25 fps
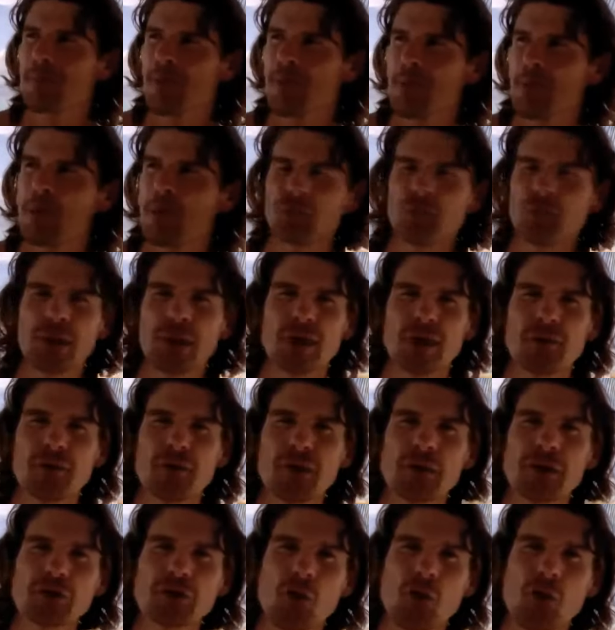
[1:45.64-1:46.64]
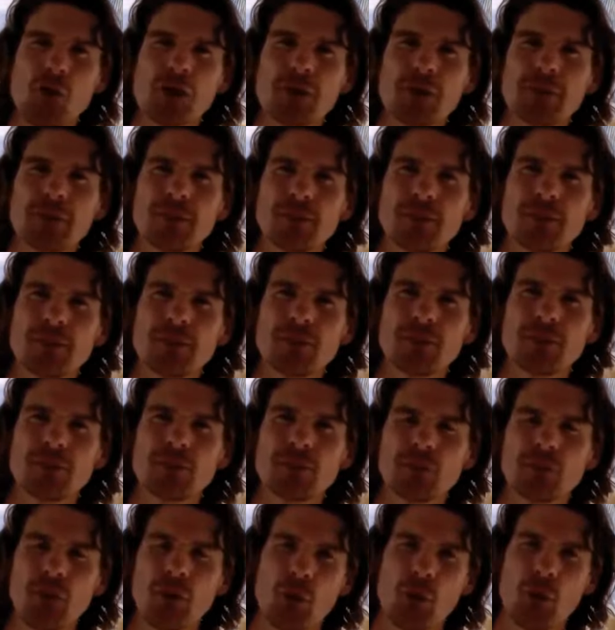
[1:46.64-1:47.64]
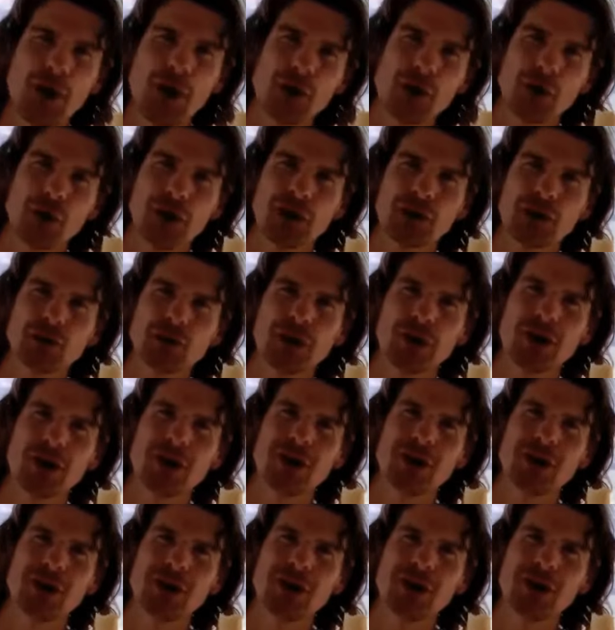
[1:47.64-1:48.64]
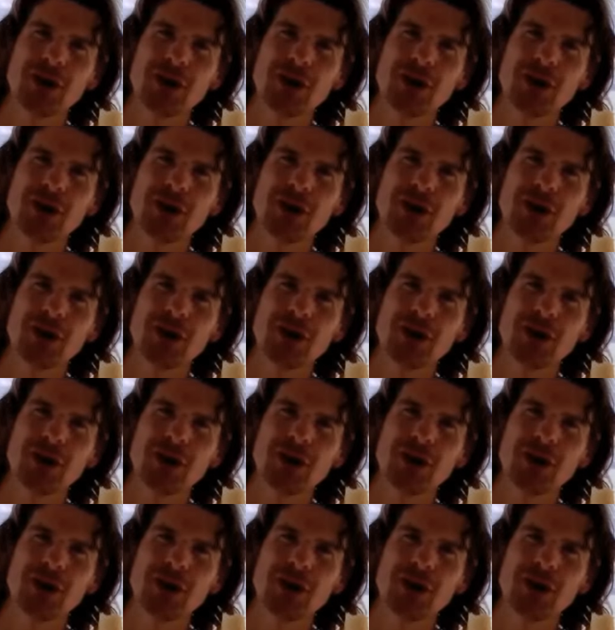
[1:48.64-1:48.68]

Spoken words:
But there's plenty of fresh water. So what we're doing is we're